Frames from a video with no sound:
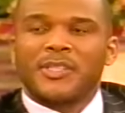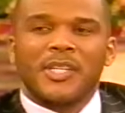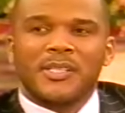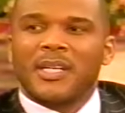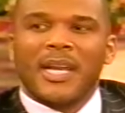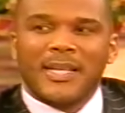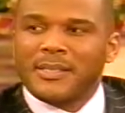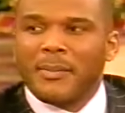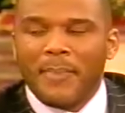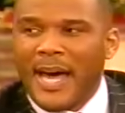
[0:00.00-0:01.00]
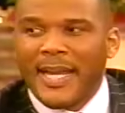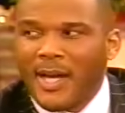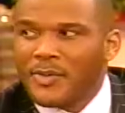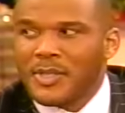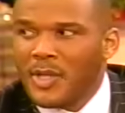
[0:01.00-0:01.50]
just to let somebody
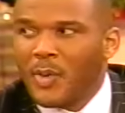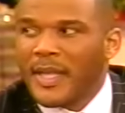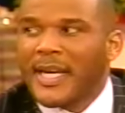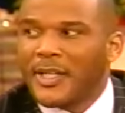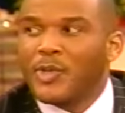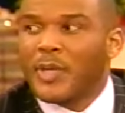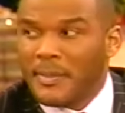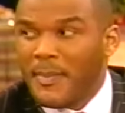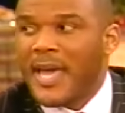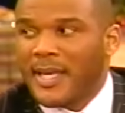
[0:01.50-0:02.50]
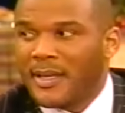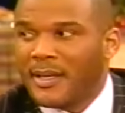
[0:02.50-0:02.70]
else know that you can make it.